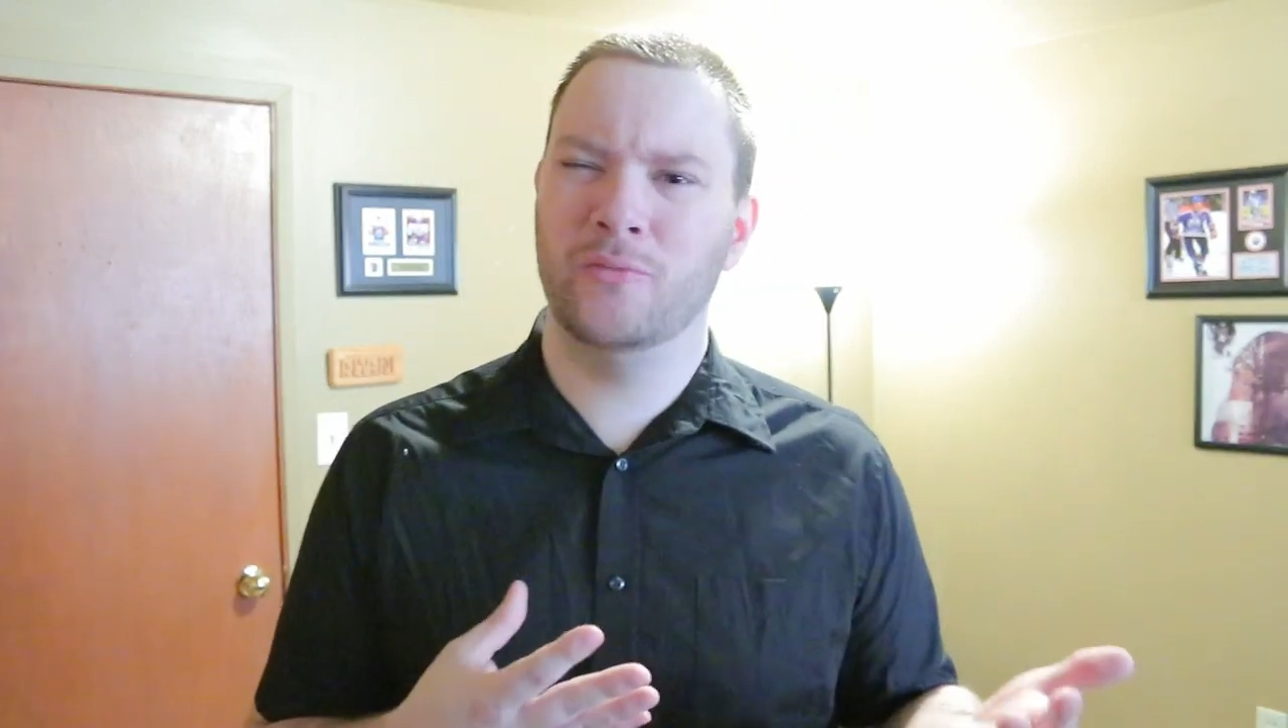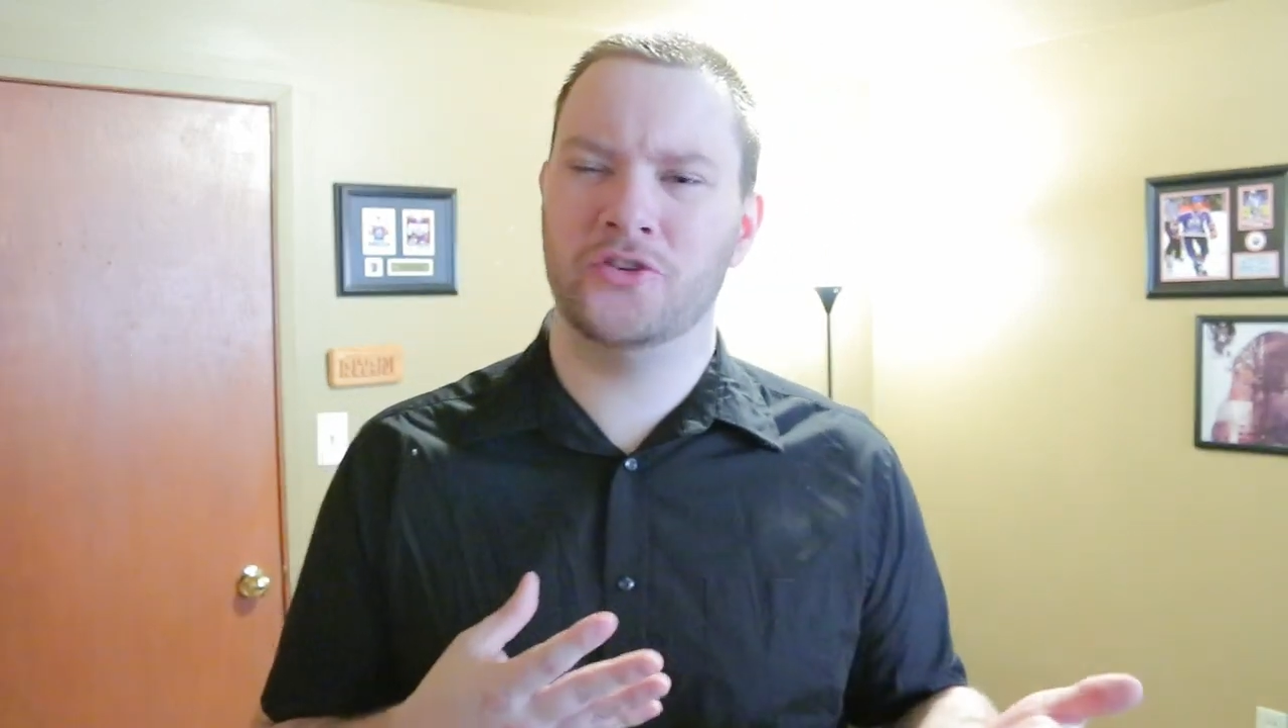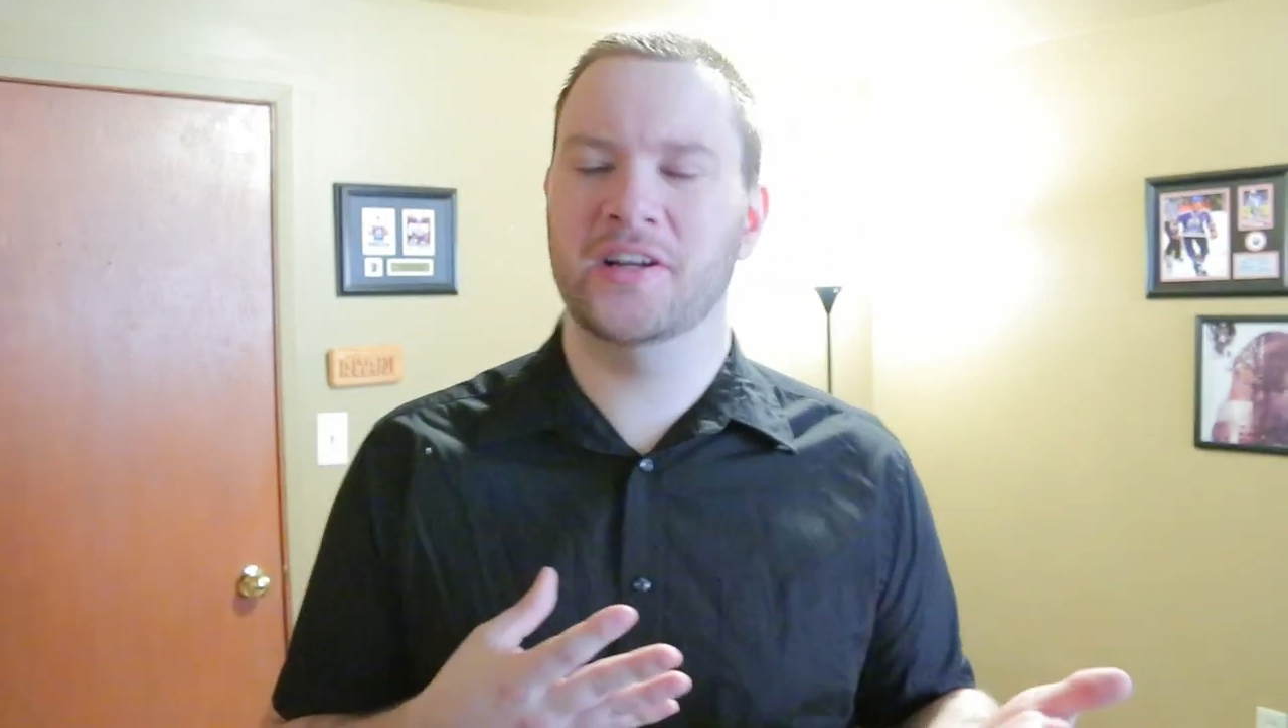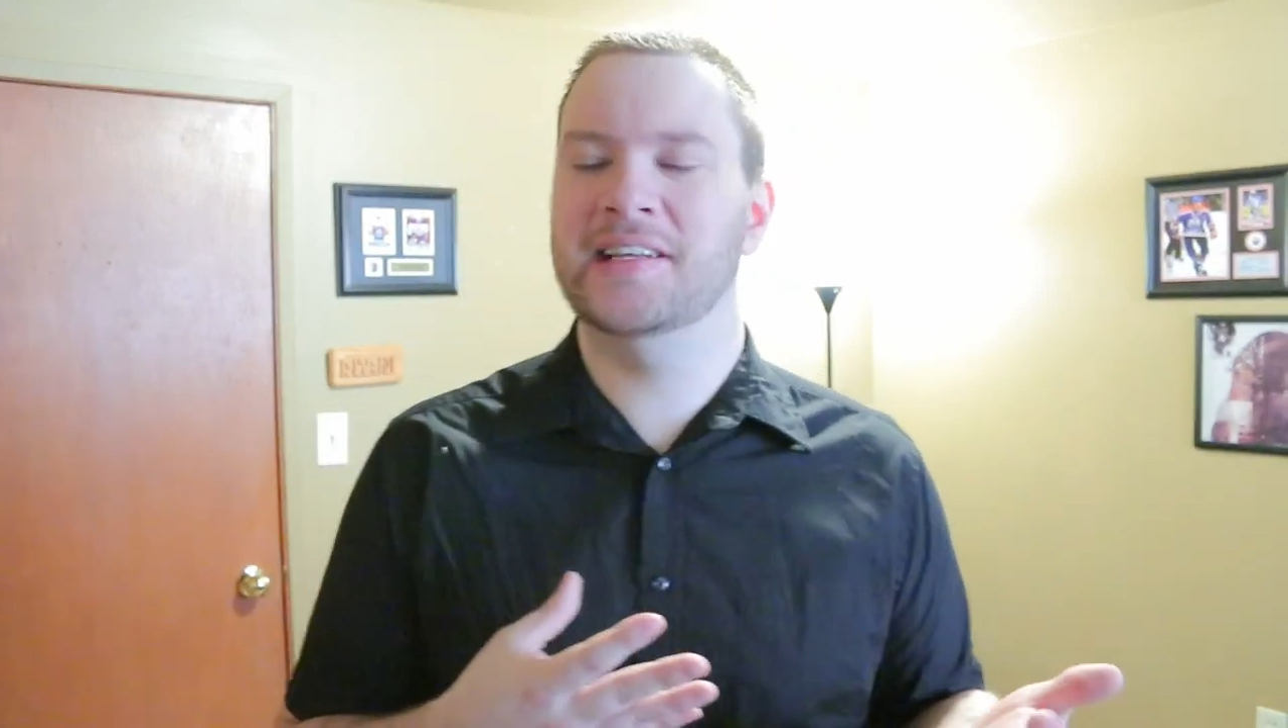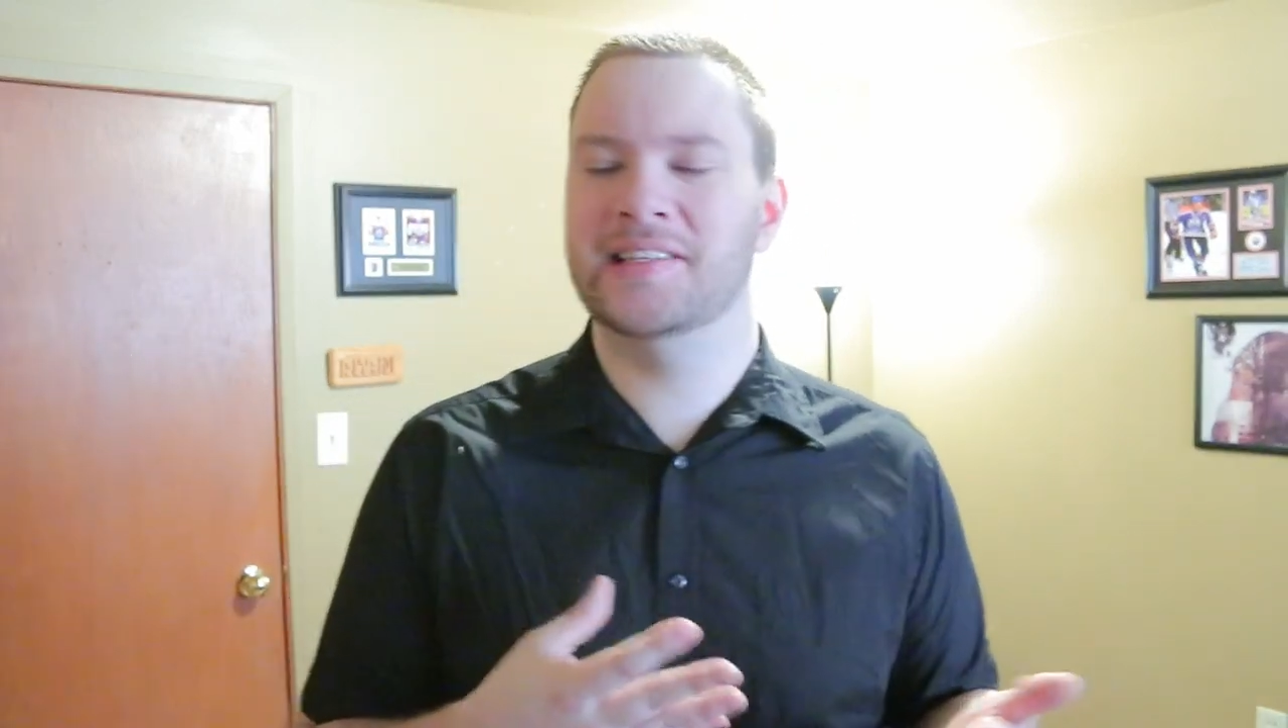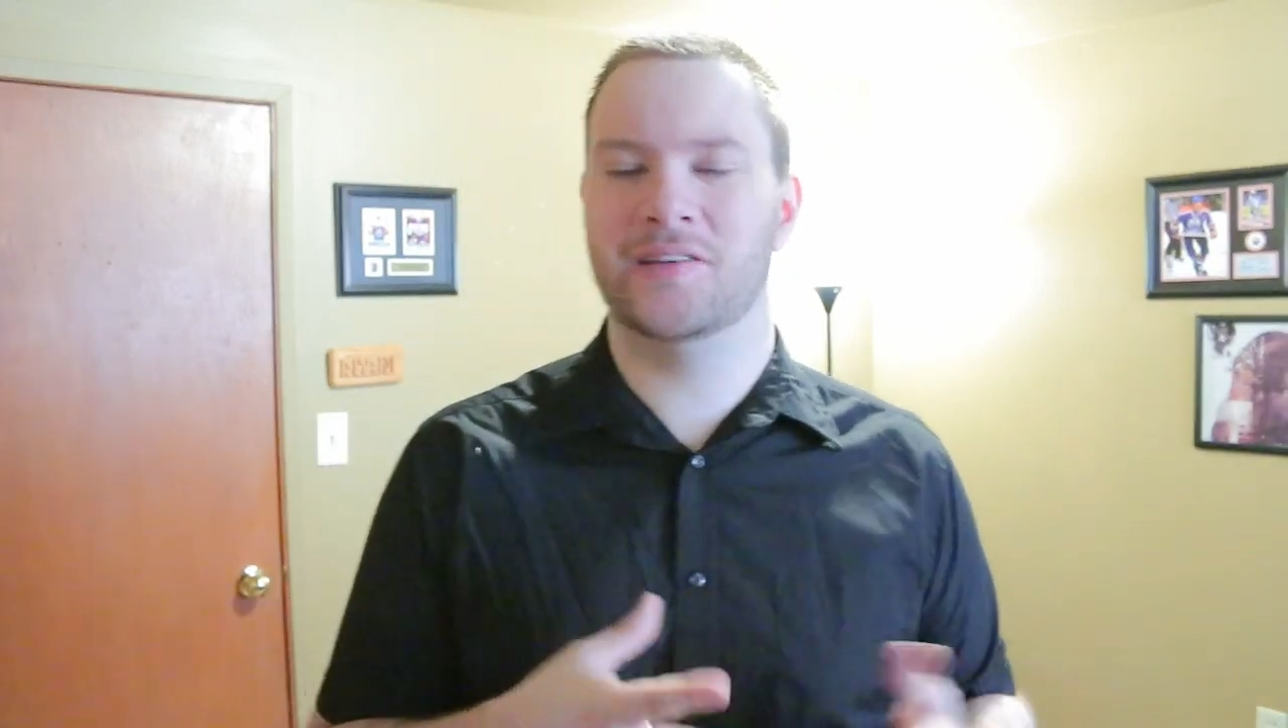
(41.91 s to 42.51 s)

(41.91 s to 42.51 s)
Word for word: trees he's